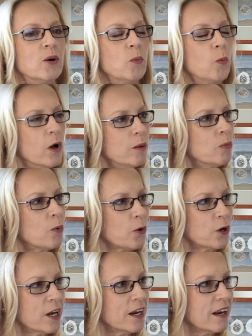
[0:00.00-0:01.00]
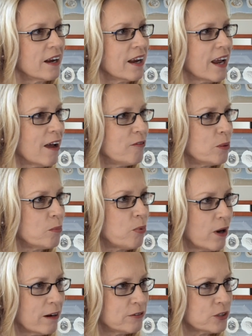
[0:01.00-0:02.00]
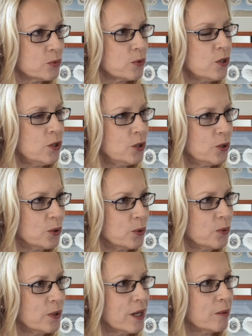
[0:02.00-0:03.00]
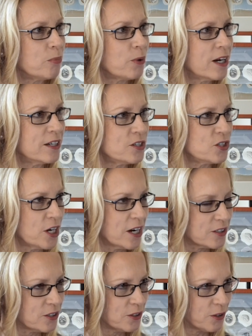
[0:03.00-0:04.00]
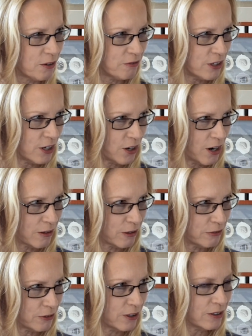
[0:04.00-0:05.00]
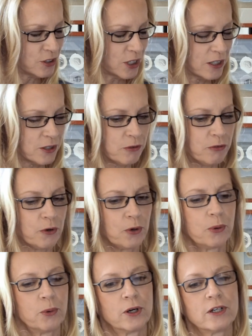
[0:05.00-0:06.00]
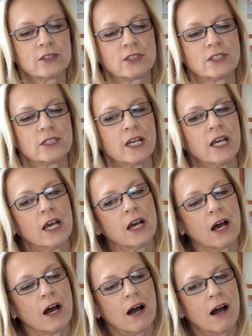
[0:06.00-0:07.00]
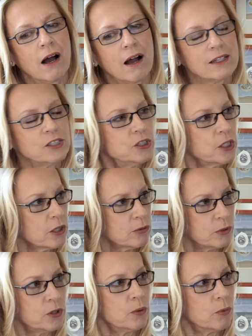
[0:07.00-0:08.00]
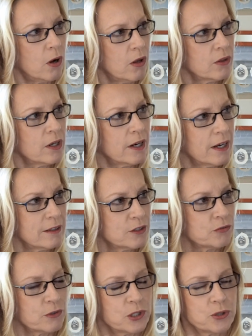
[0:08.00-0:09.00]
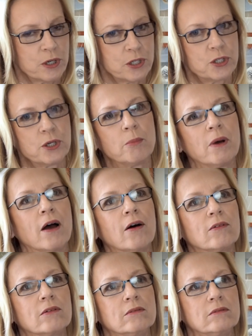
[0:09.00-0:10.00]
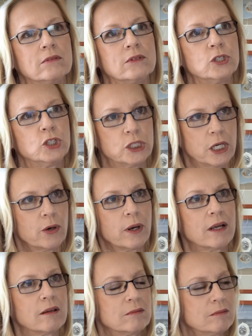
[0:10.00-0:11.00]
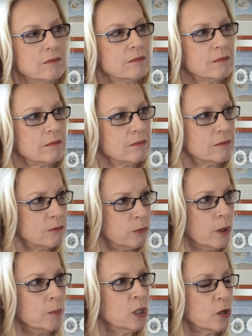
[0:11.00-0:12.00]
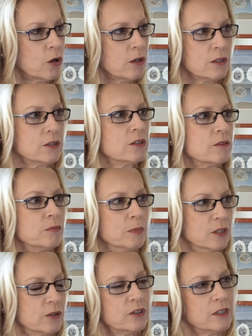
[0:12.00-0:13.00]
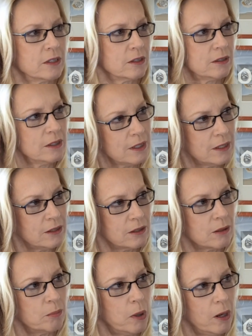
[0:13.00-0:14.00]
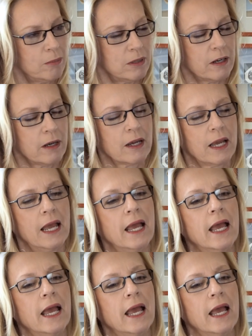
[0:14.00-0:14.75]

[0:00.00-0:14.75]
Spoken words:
One morning, having breakfast with you and Brandon Jackson, our videographer, Jackson Photo Works, I shared with you all that I had this frustration about sharing women artists of Middle Tennessee to the public,